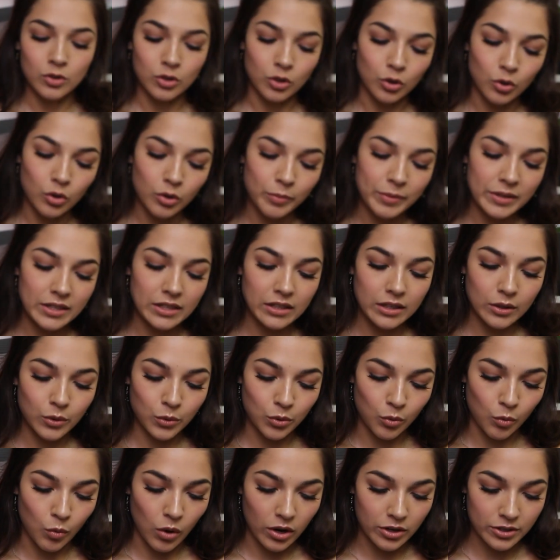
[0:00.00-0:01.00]
You could be dealing
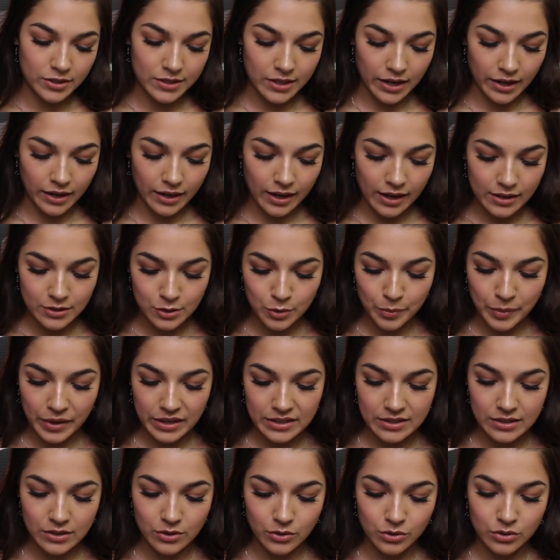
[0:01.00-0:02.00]
with a water sign, Cancer,
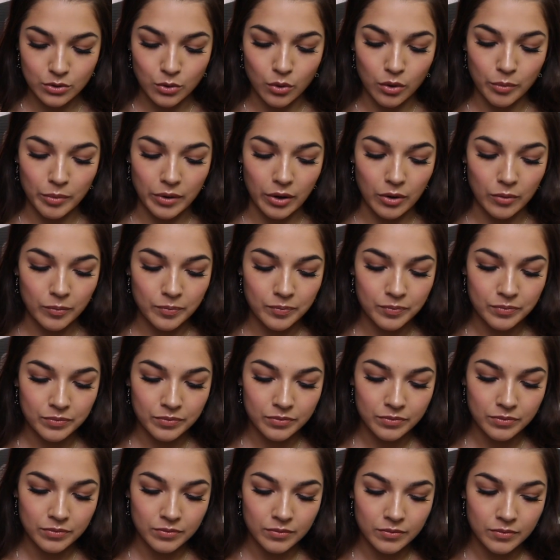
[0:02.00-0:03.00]
Pisces, or Scorpio.
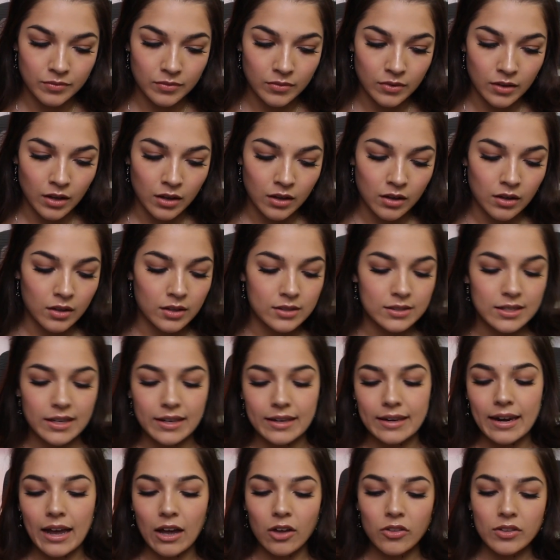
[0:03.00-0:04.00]
It's like,
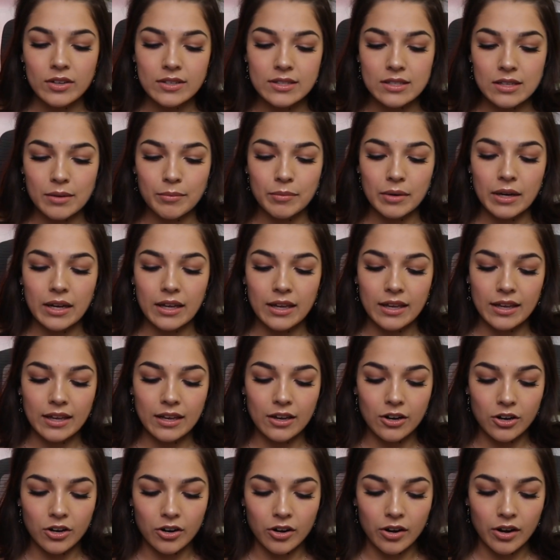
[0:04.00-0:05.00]
now that somebody
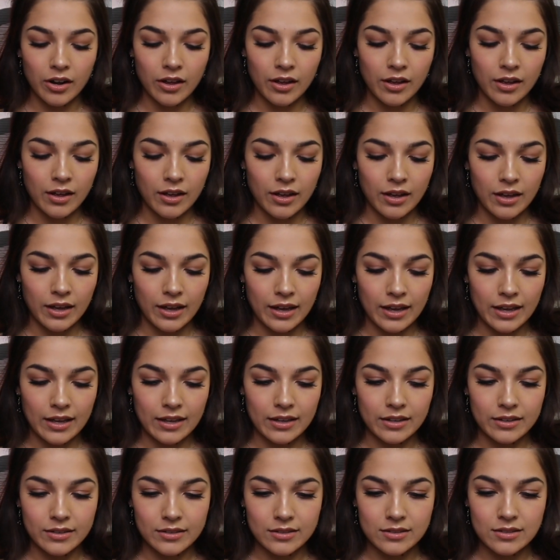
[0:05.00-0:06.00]
here
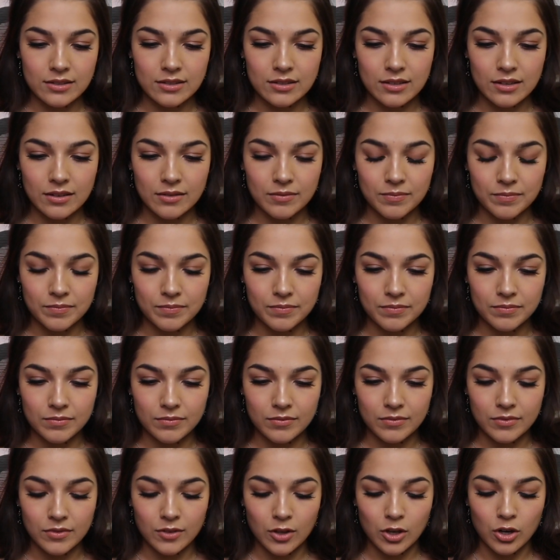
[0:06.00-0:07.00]
is,
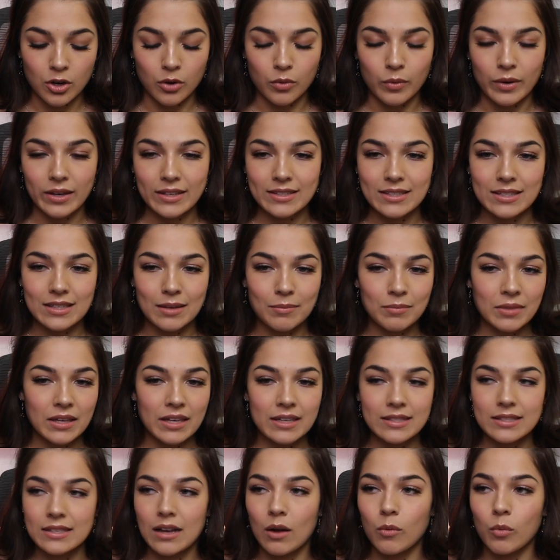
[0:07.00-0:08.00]
you know, something
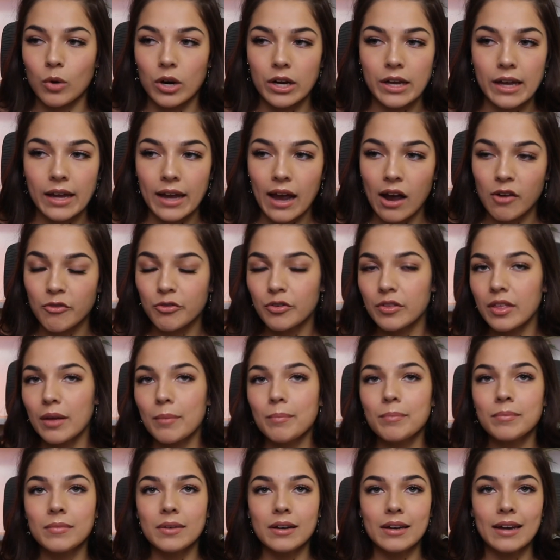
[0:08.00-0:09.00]
is not working out for
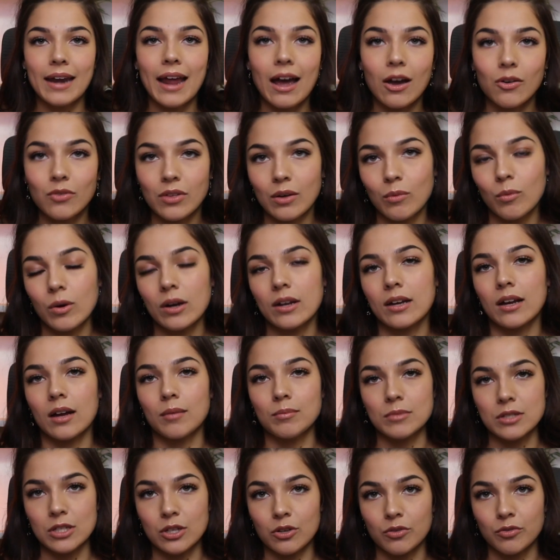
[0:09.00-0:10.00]
them, now they want to
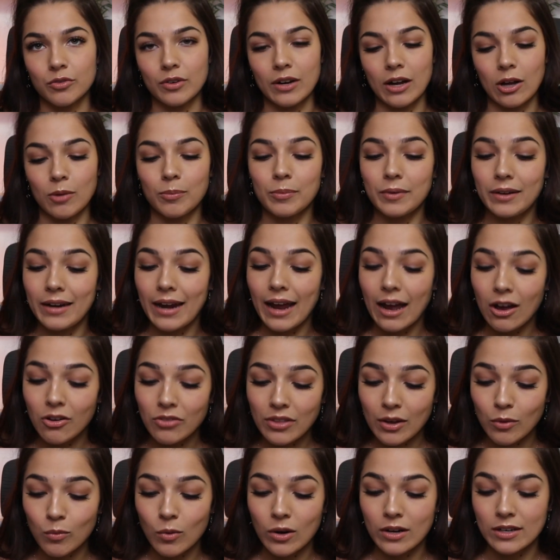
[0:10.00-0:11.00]
come to you for help. Now
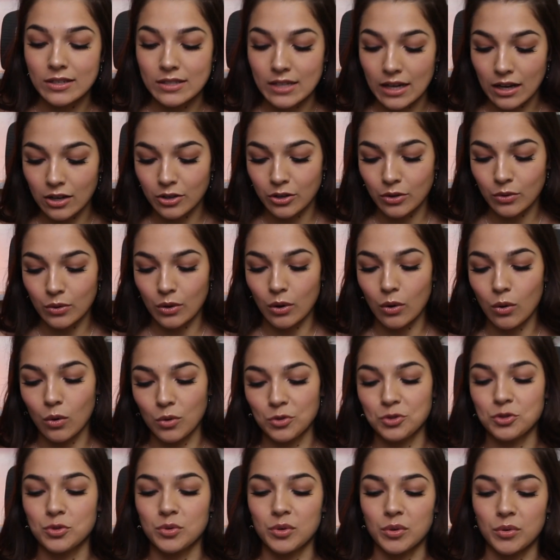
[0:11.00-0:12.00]
they want to tell you the
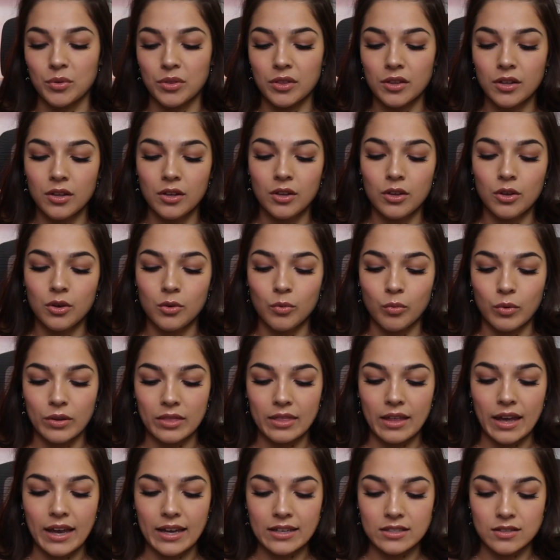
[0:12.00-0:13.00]
whole truth with
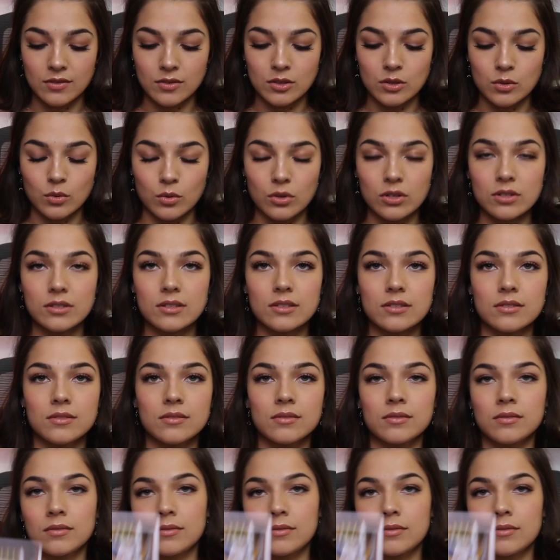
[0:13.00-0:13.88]
the Ace of Swords.